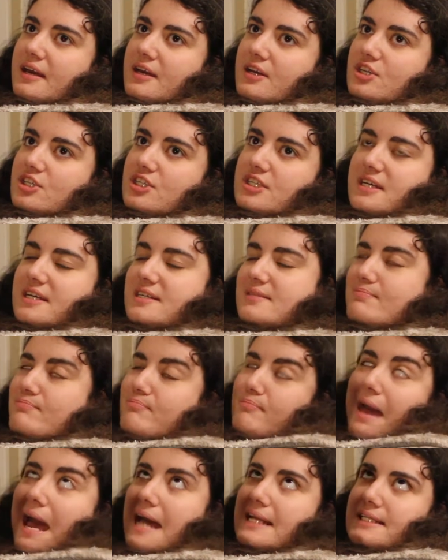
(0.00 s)
she's
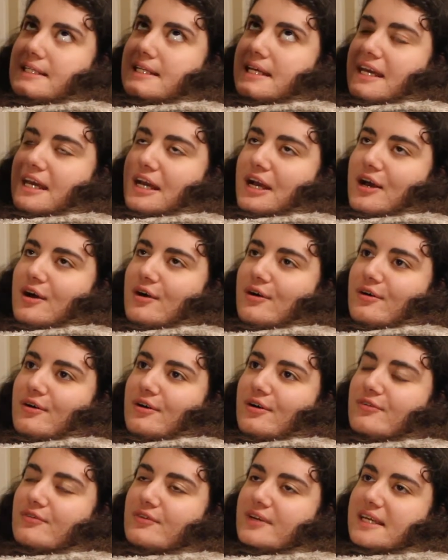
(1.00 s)
maddening,
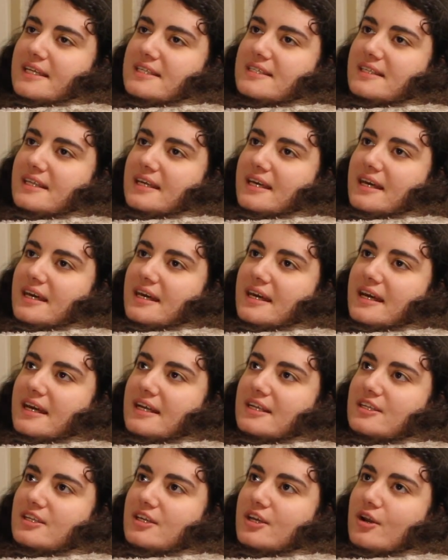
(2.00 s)
obviously,
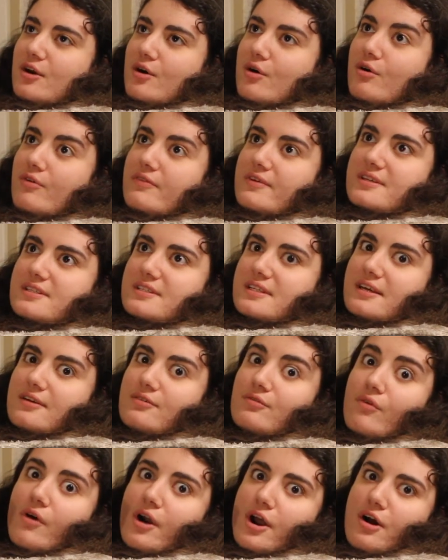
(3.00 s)
and you know, obviously
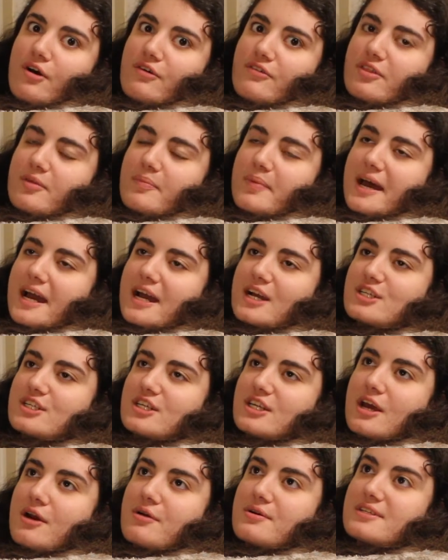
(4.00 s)
right off the bat she
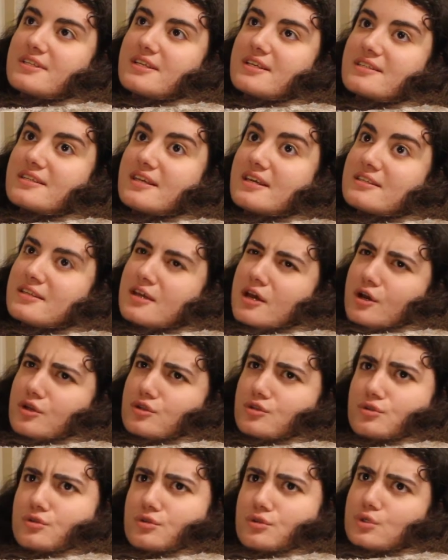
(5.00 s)
notices his
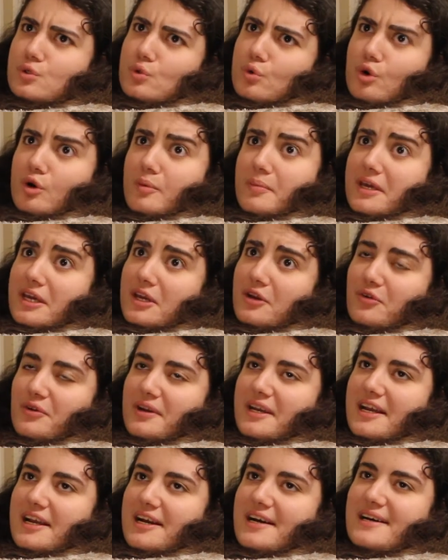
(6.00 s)
stormy
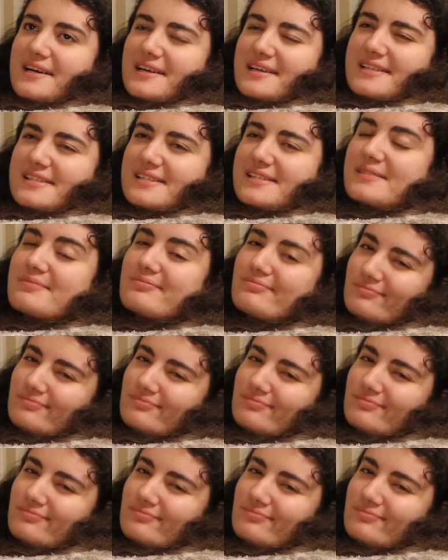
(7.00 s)
green eyes.